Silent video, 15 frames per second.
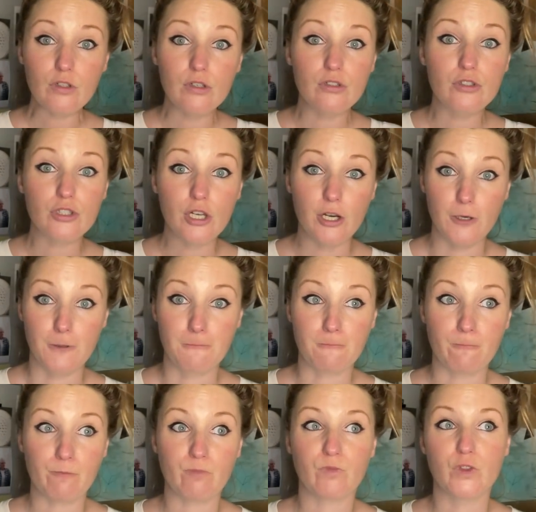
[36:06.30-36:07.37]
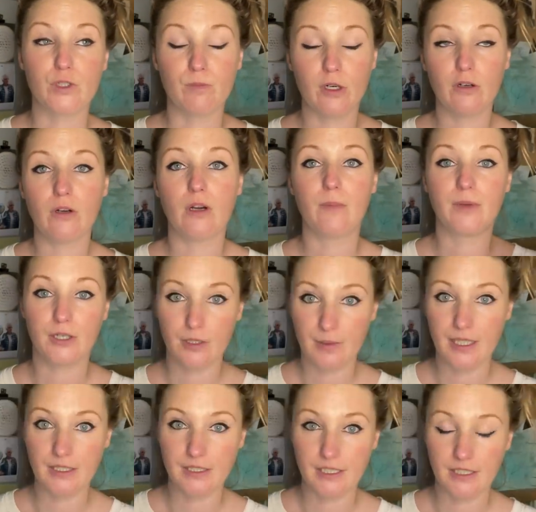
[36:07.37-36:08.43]
So, tomorrow I'm going to be
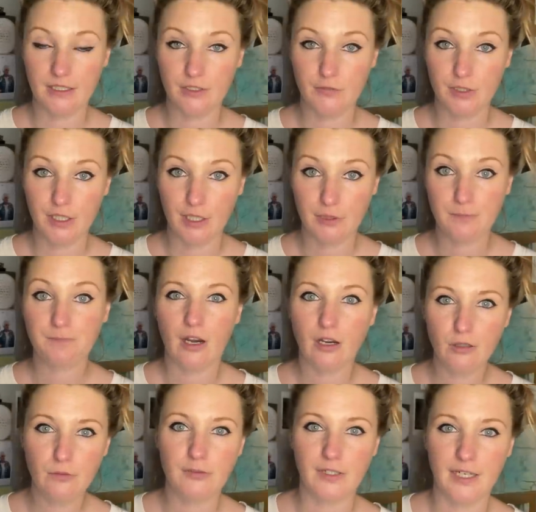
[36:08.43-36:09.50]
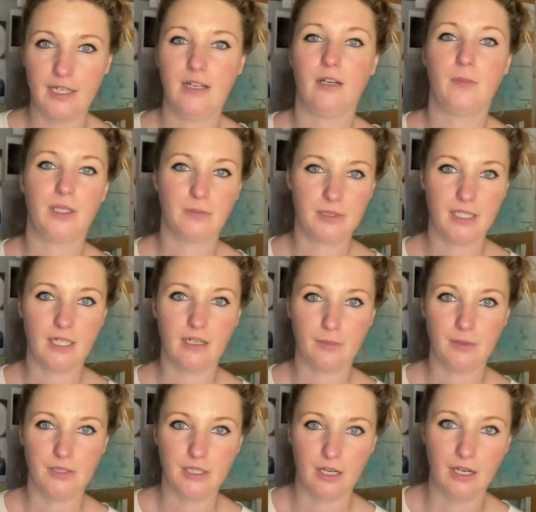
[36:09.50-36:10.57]
editing this video. Hopefully I'll be able to get it
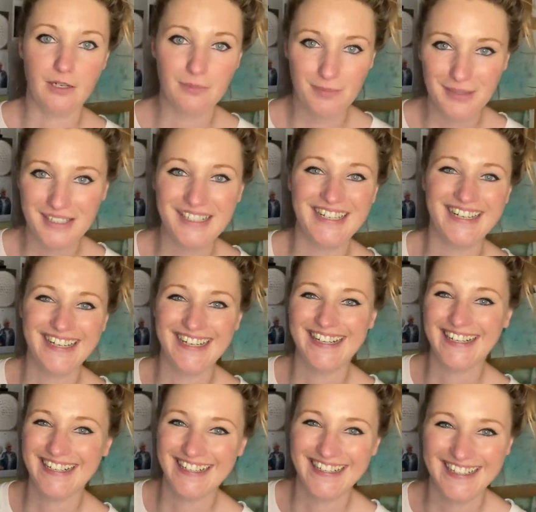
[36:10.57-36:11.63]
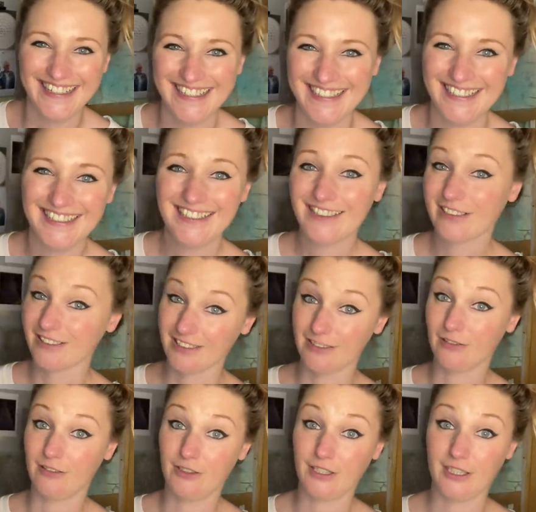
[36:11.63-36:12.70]
up in time, because it's
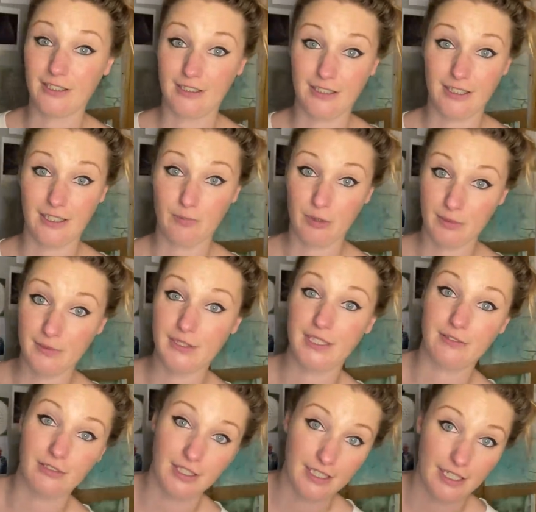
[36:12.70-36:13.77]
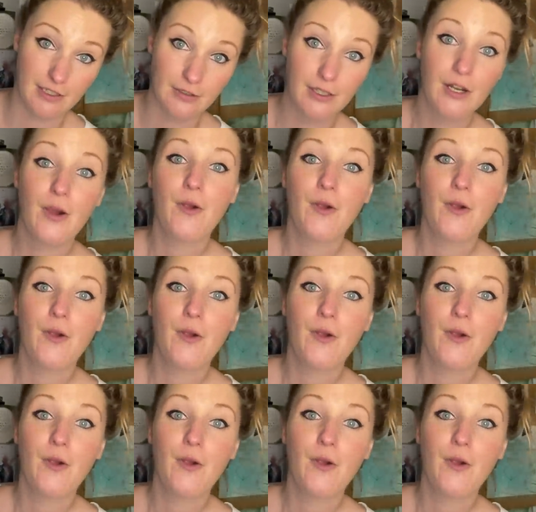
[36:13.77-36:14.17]
not looking promising right now.